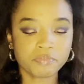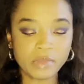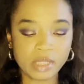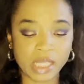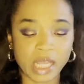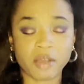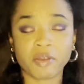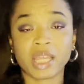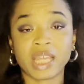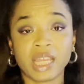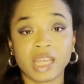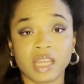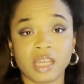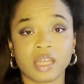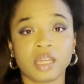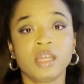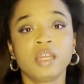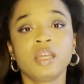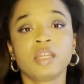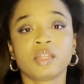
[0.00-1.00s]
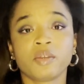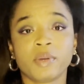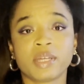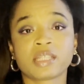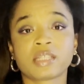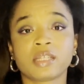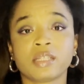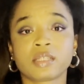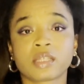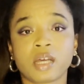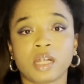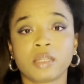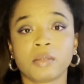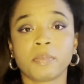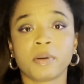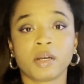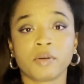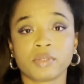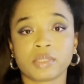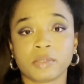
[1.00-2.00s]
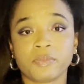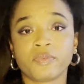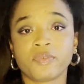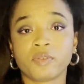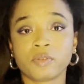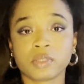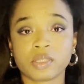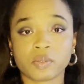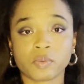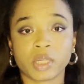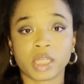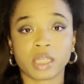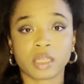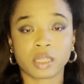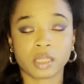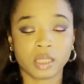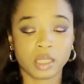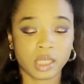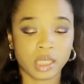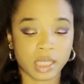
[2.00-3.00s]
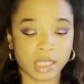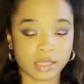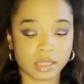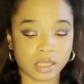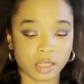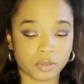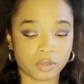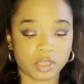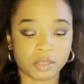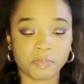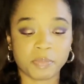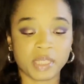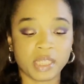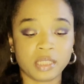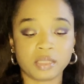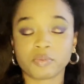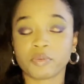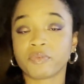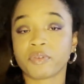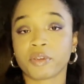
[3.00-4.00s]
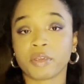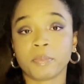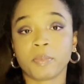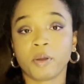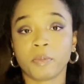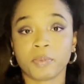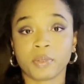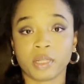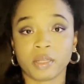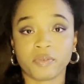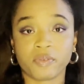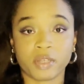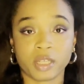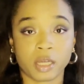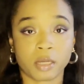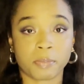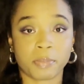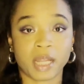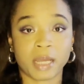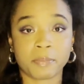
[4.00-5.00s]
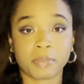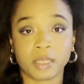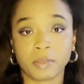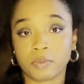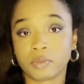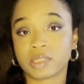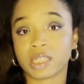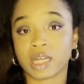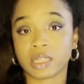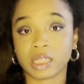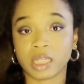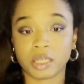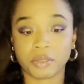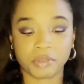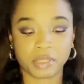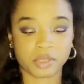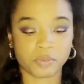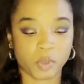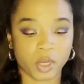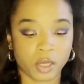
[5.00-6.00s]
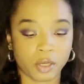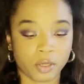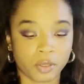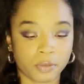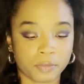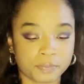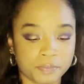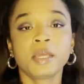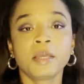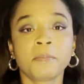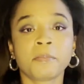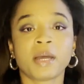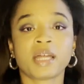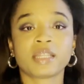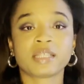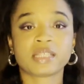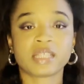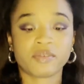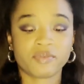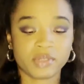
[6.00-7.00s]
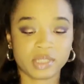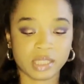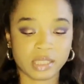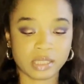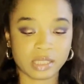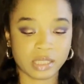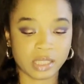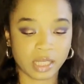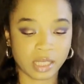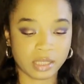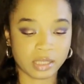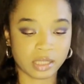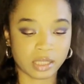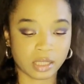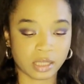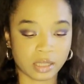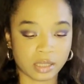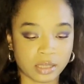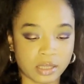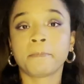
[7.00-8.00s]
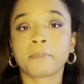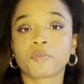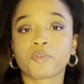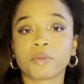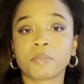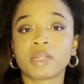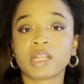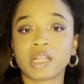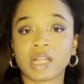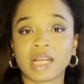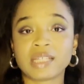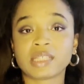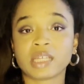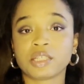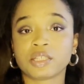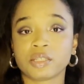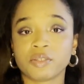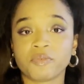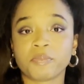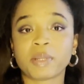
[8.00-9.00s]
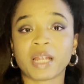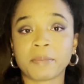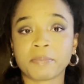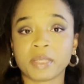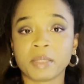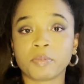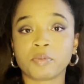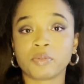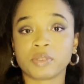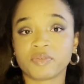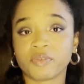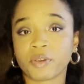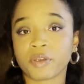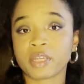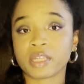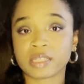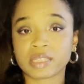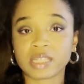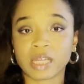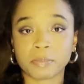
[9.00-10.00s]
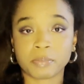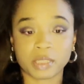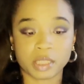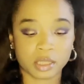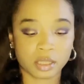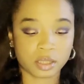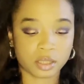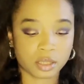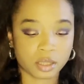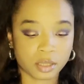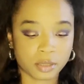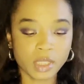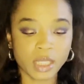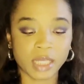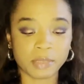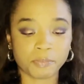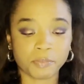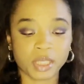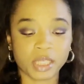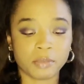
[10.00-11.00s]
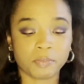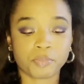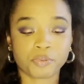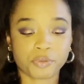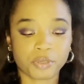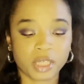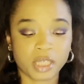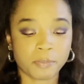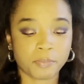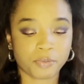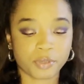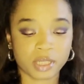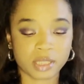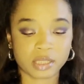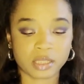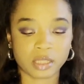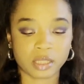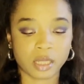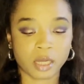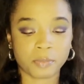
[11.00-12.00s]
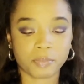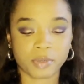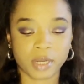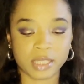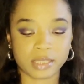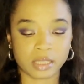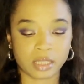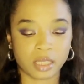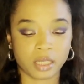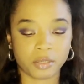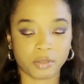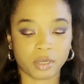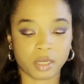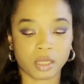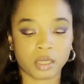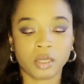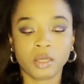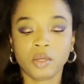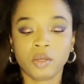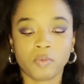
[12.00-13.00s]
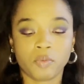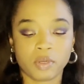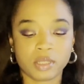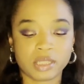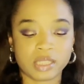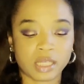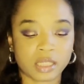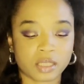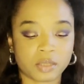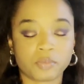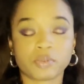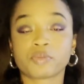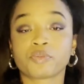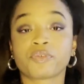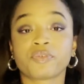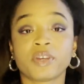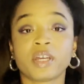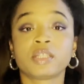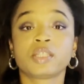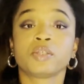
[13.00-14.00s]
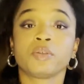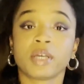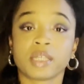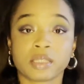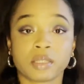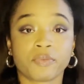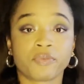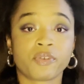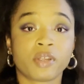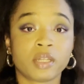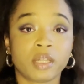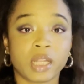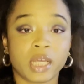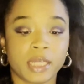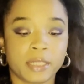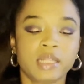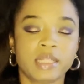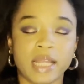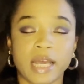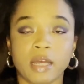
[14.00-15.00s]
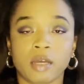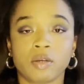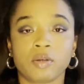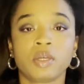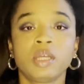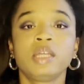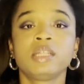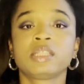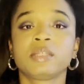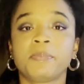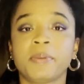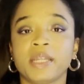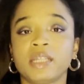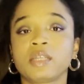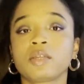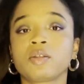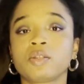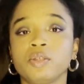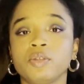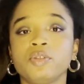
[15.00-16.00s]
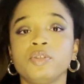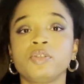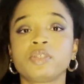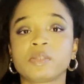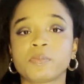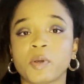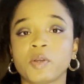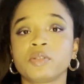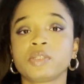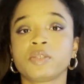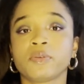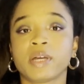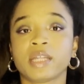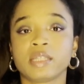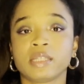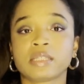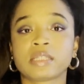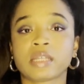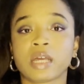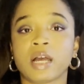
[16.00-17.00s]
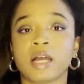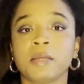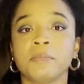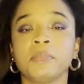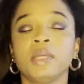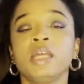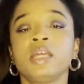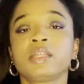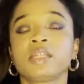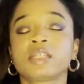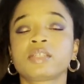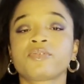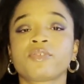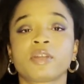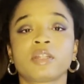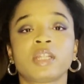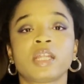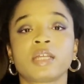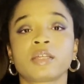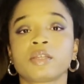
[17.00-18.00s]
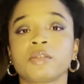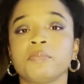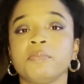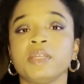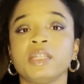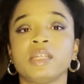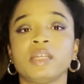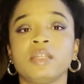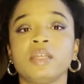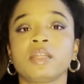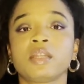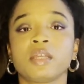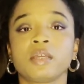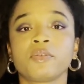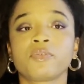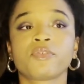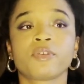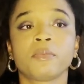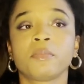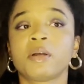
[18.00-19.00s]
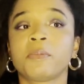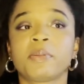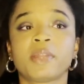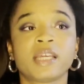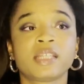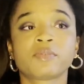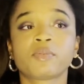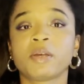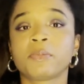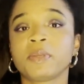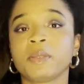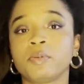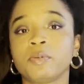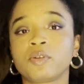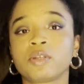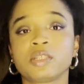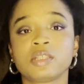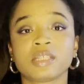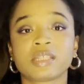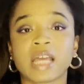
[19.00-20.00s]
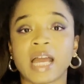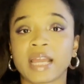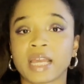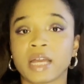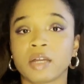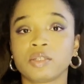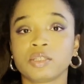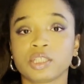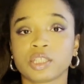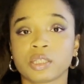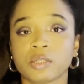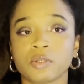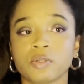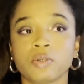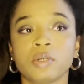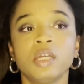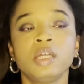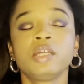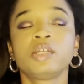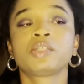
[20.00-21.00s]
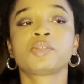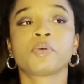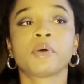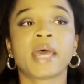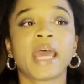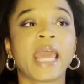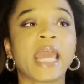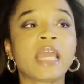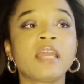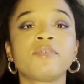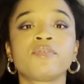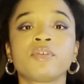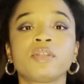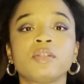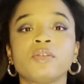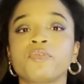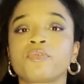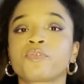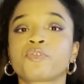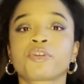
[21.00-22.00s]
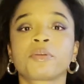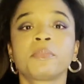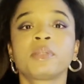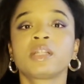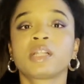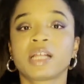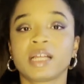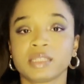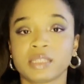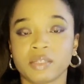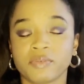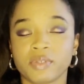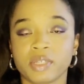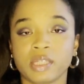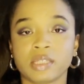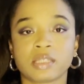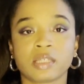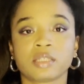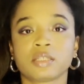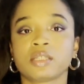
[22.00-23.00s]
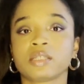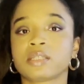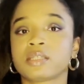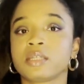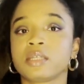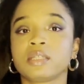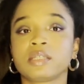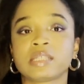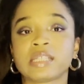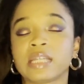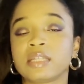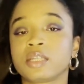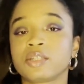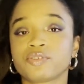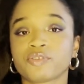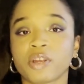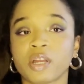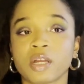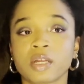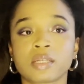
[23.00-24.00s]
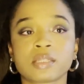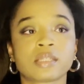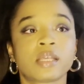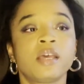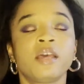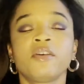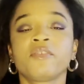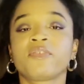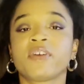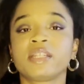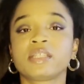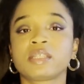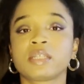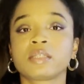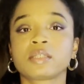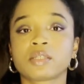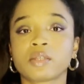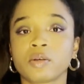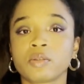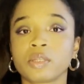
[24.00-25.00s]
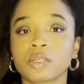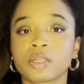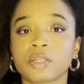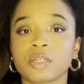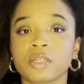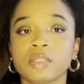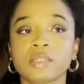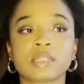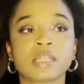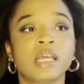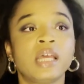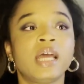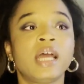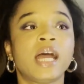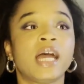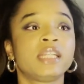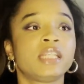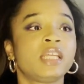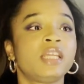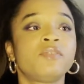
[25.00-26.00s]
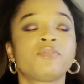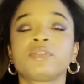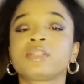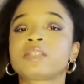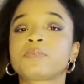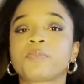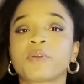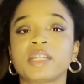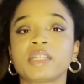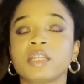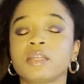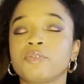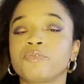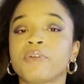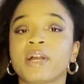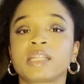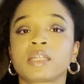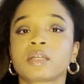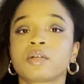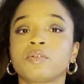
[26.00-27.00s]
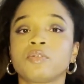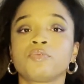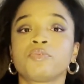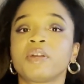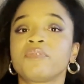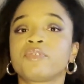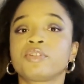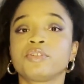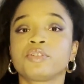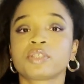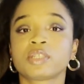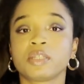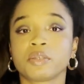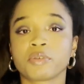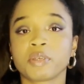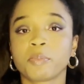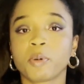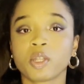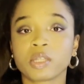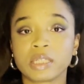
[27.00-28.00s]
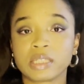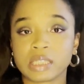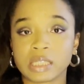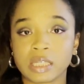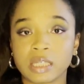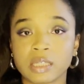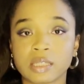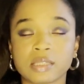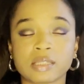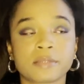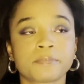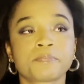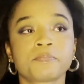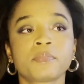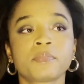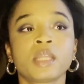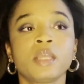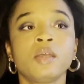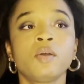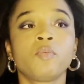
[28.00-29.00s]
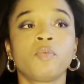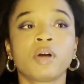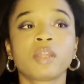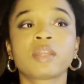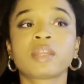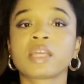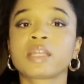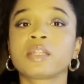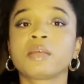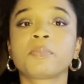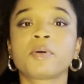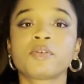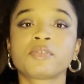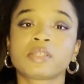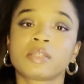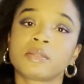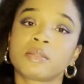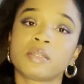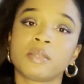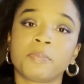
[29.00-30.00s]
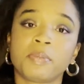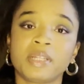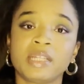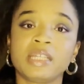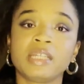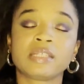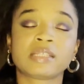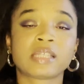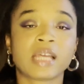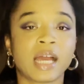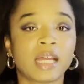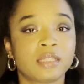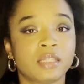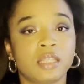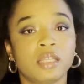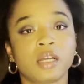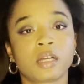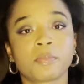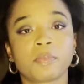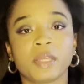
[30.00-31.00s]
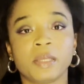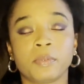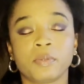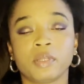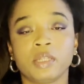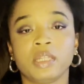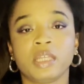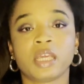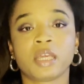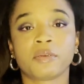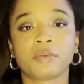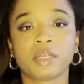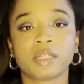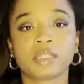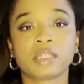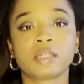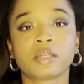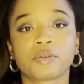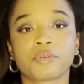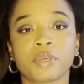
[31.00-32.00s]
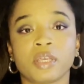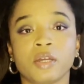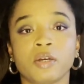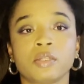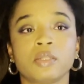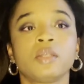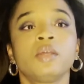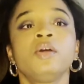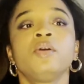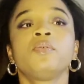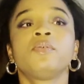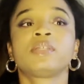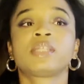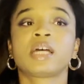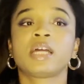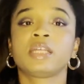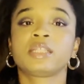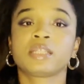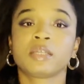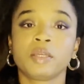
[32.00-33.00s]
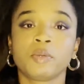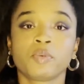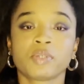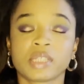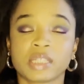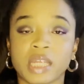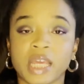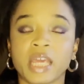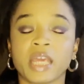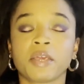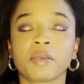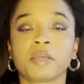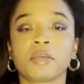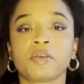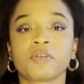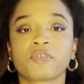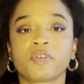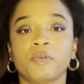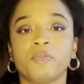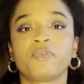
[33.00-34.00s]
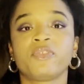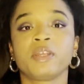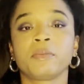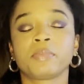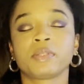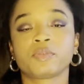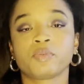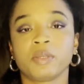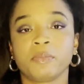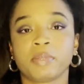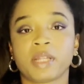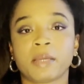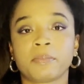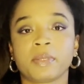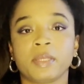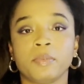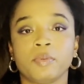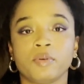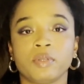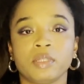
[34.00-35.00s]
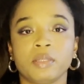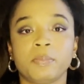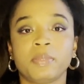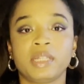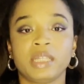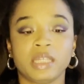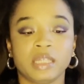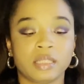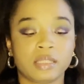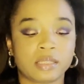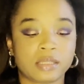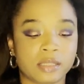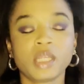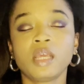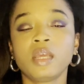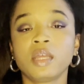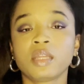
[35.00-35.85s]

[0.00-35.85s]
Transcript: Now here, the West End's colour bar was in full swing, and so shebeens were very popular for young black people down here as well. By the 70s and the 80s, criminalisation of black people was very established, and in pre-Brixton uprising era, one section was referred to as the frontline. Now, depending on who you spoke to at this time, this frontline could mean anything from a place where people could just hang out and chill, to a haven of criminal activity such as selling drugs, fencing stolen goods, and even spreading radical revolutionary politics. One thing that both the police and the young people in the area did agree on was that it was an area of conflict between black people and the police.